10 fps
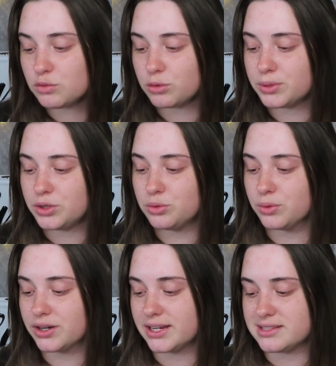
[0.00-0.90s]
a woman who
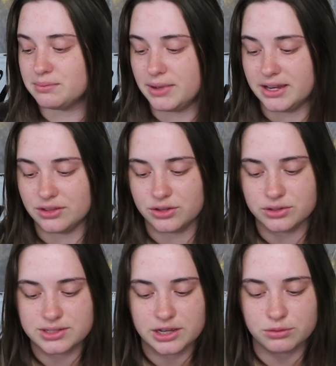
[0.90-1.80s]
worked as a maid in the
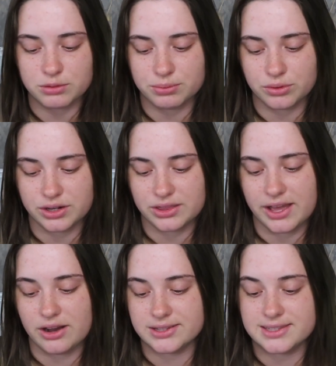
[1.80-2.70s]
hotel reported
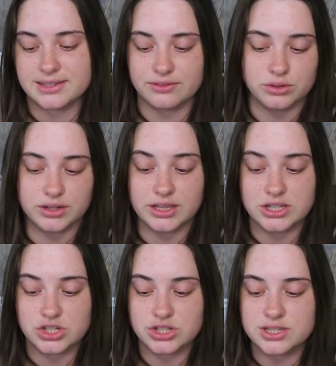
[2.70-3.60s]
that on several
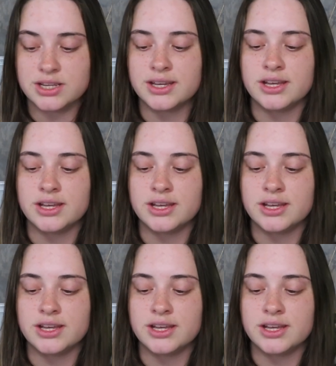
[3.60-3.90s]
occasions,